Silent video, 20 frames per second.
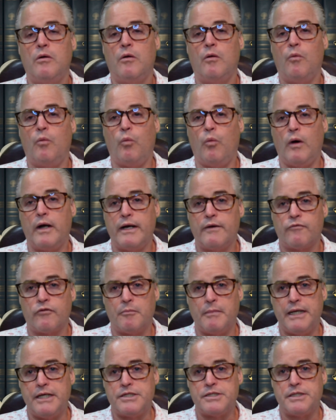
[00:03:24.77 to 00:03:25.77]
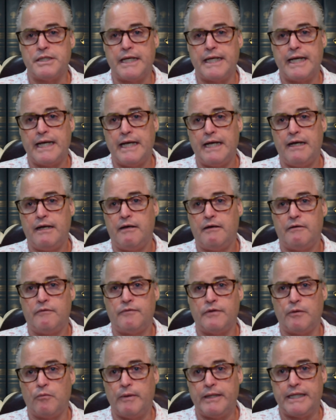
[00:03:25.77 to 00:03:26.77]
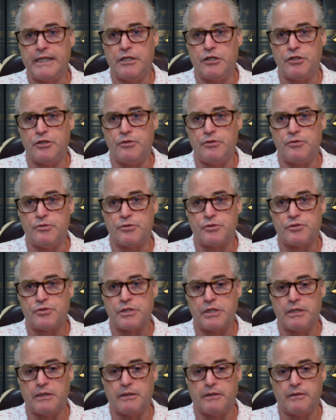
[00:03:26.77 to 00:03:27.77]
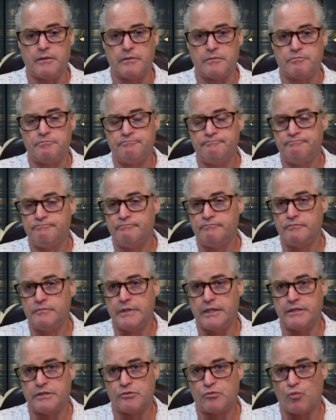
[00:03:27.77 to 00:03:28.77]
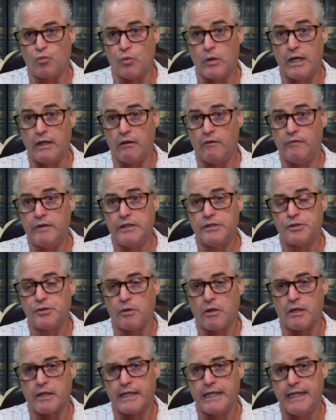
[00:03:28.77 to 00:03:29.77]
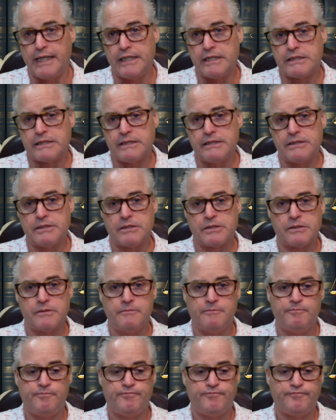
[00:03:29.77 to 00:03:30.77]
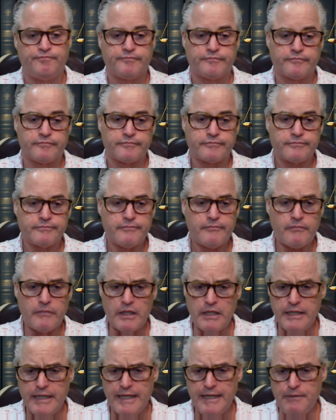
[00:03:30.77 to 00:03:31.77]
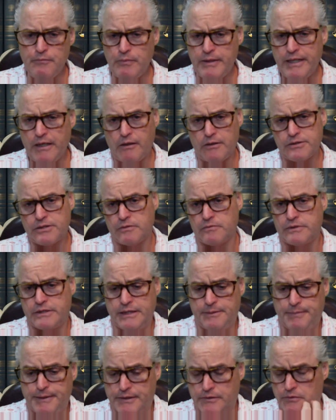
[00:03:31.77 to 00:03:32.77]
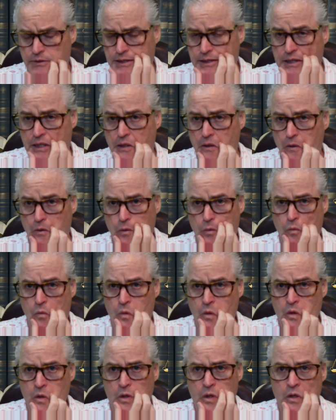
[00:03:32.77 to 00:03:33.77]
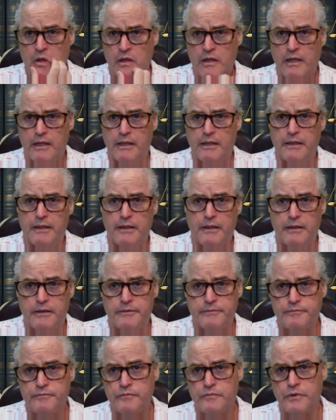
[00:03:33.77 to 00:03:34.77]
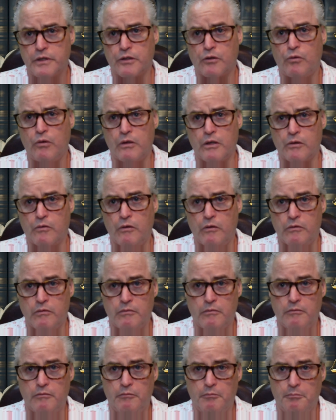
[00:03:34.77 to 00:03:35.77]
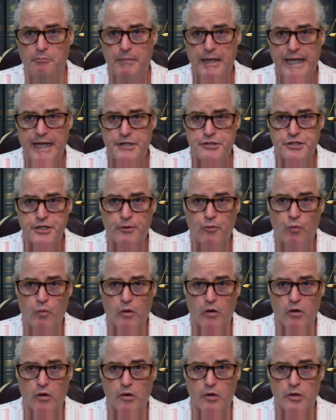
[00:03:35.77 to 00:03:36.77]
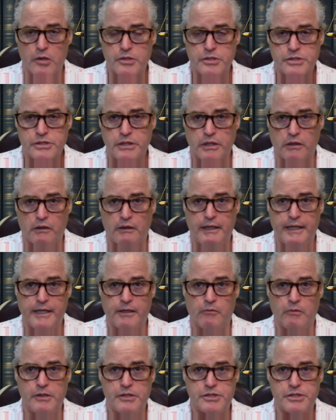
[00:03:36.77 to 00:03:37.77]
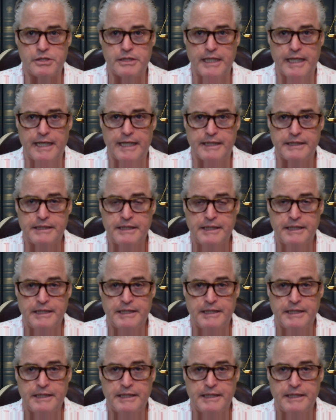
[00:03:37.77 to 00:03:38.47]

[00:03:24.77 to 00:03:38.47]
what information they have that we can use that's relevant to our cases. And we also typically know the quote-unquote magic words, the language that